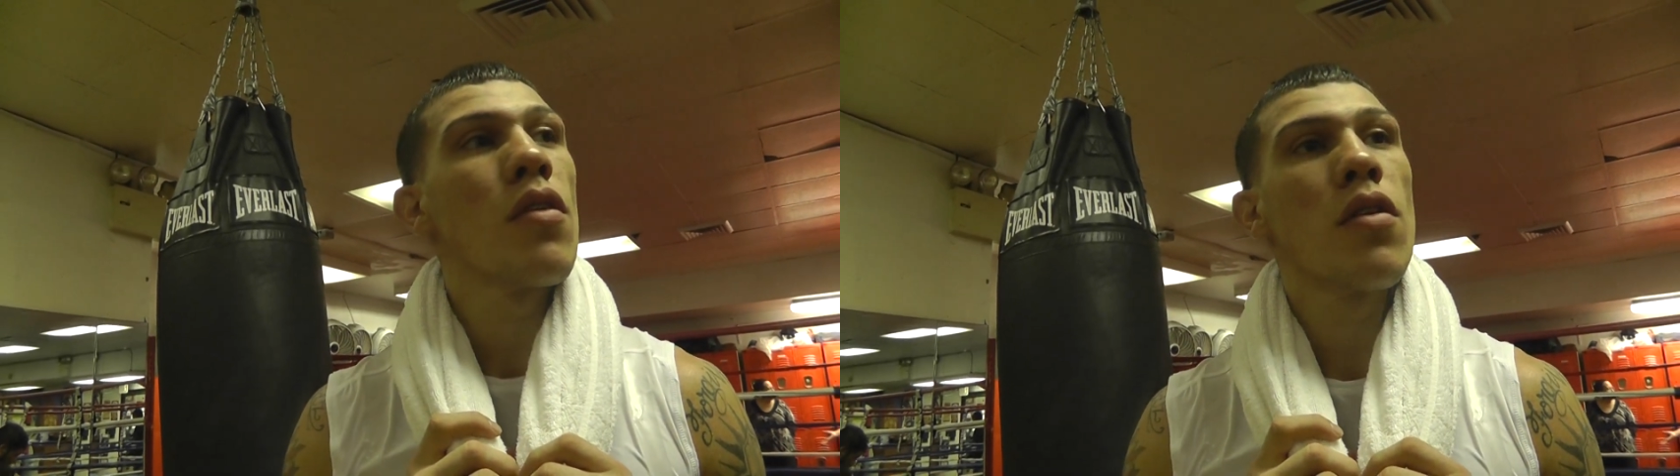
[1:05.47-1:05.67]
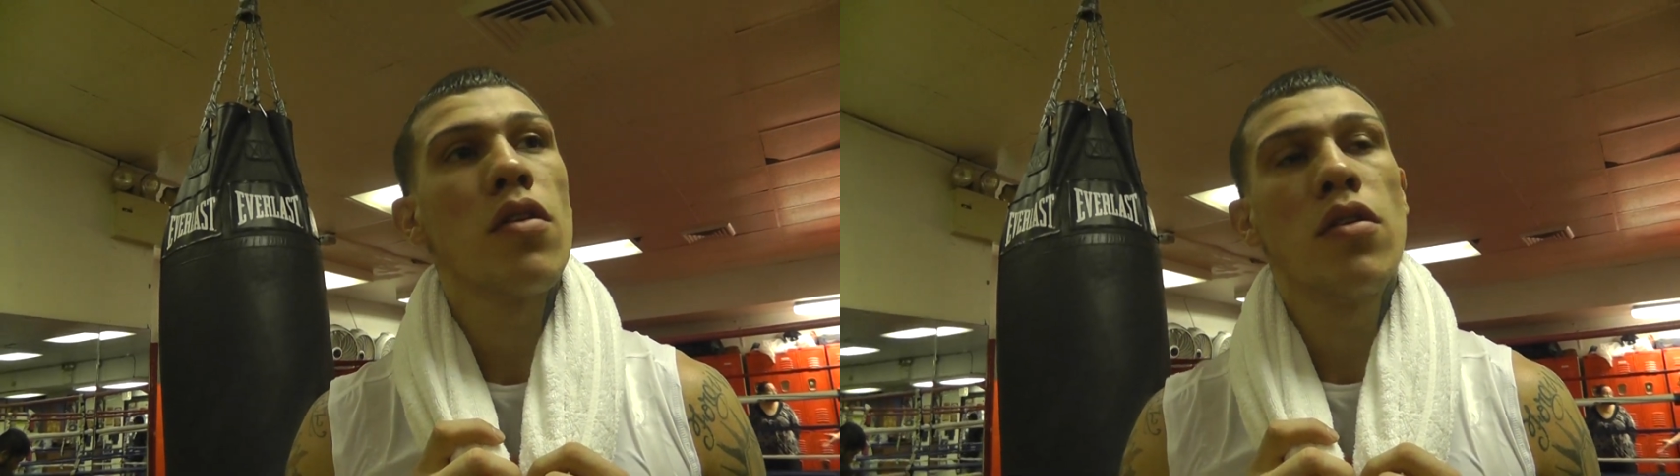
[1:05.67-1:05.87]

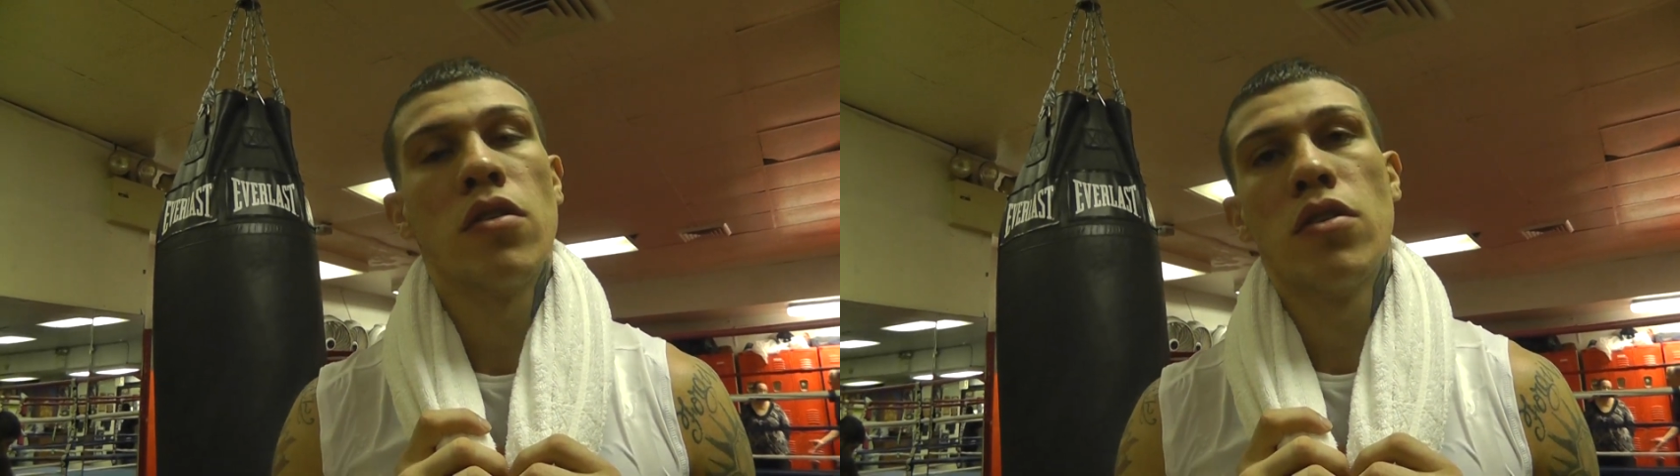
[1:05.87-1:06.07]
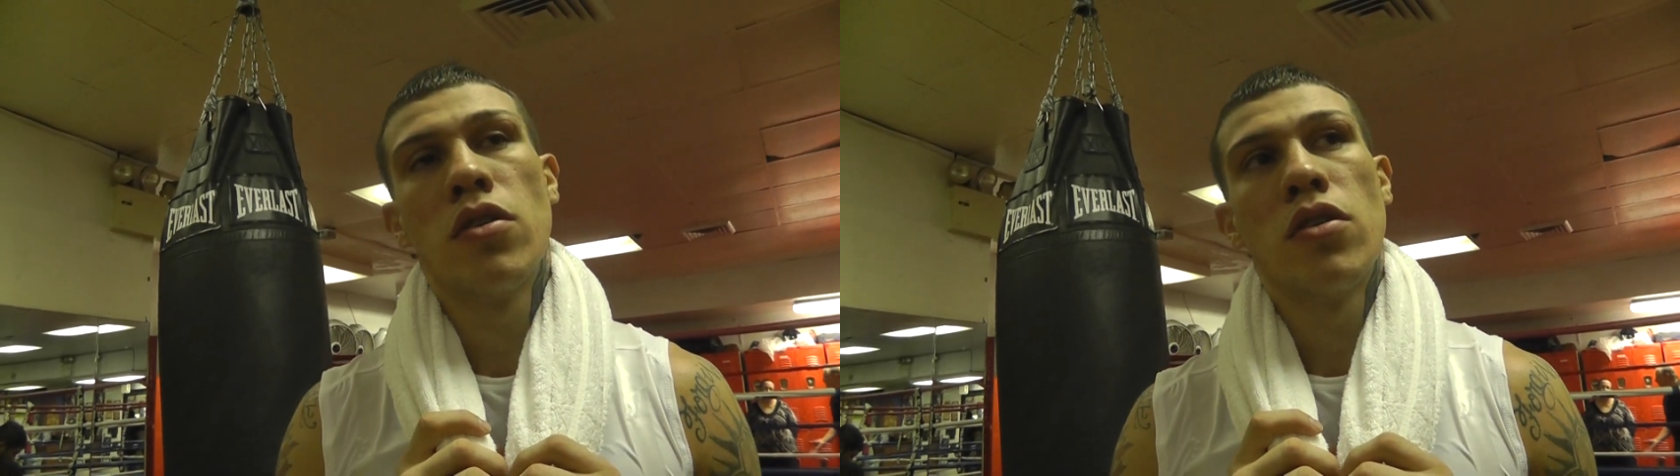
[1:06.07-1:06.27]
just
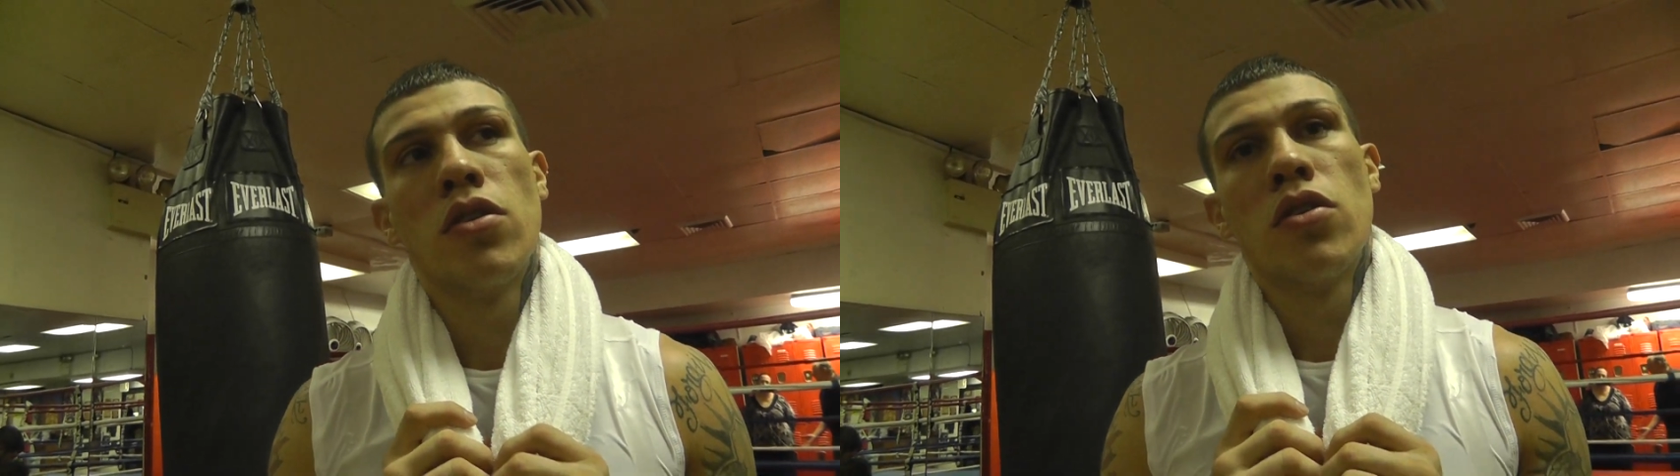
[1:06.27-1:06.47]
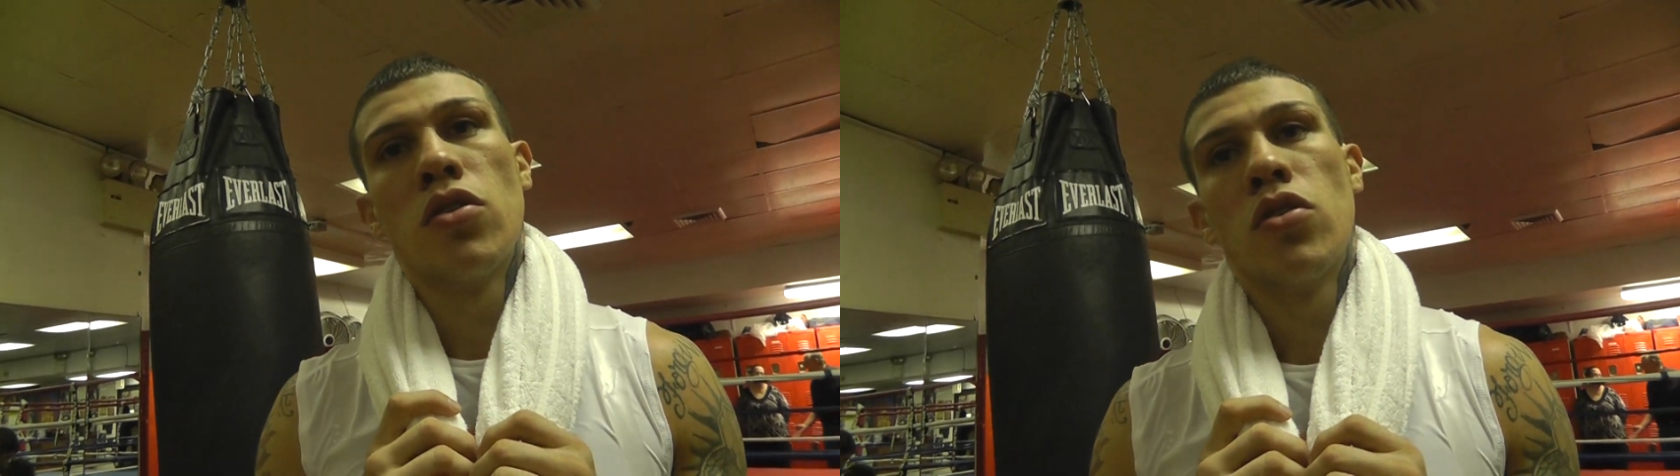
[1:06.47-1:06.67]
the
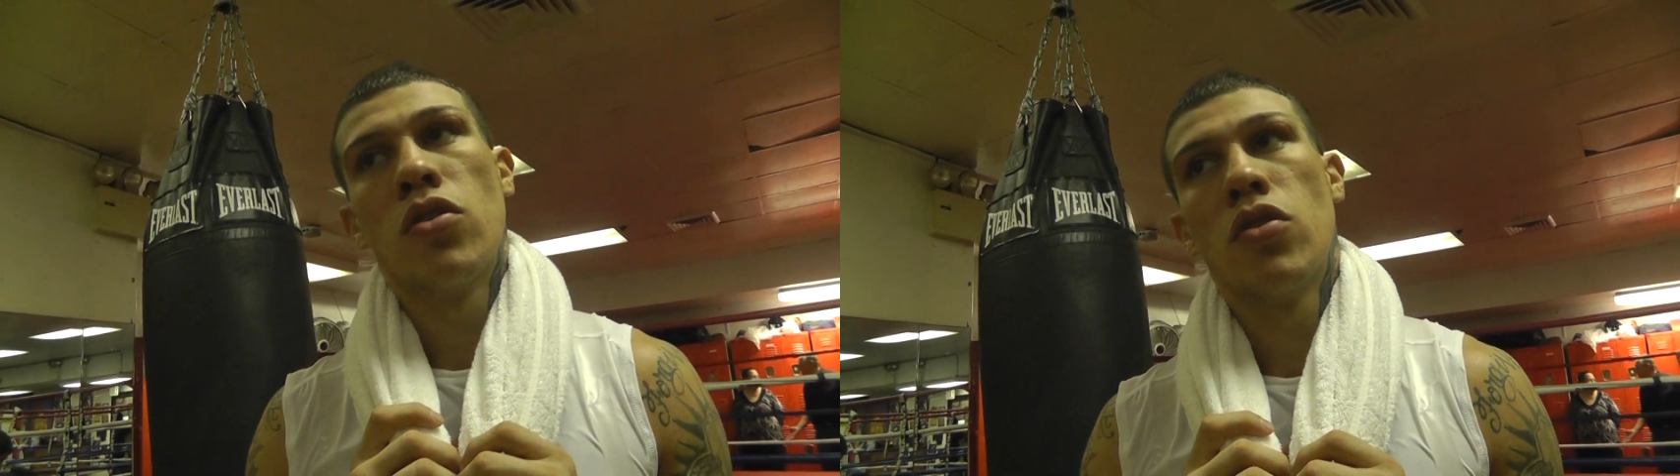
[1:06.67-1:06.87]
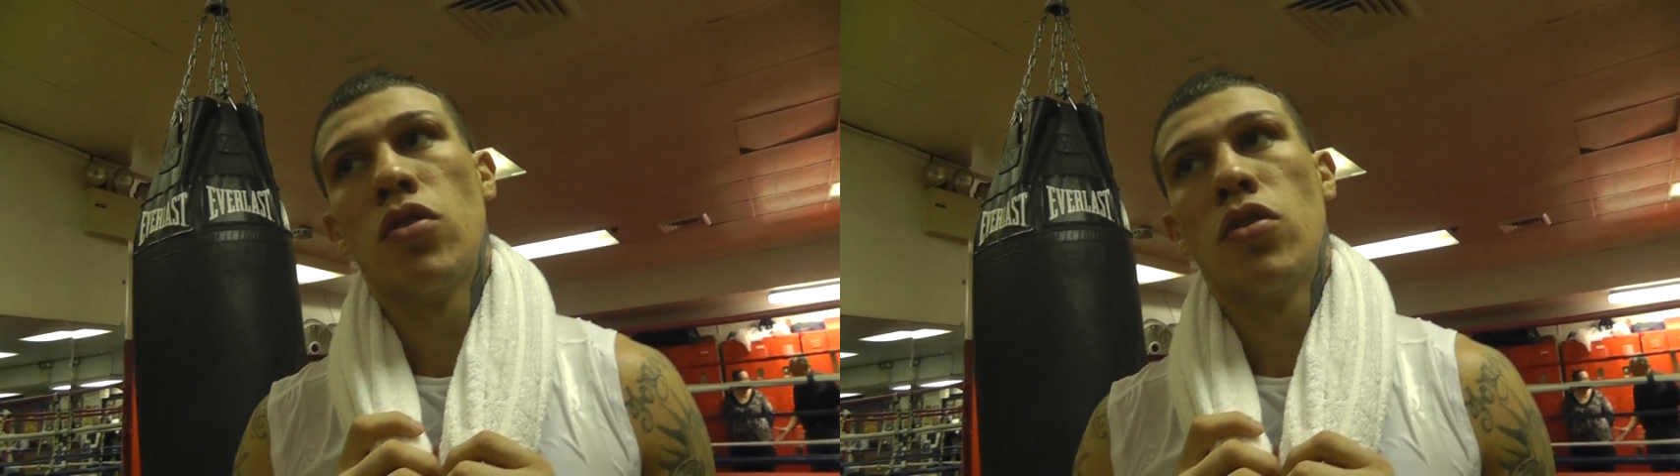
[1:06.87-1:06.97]
way that.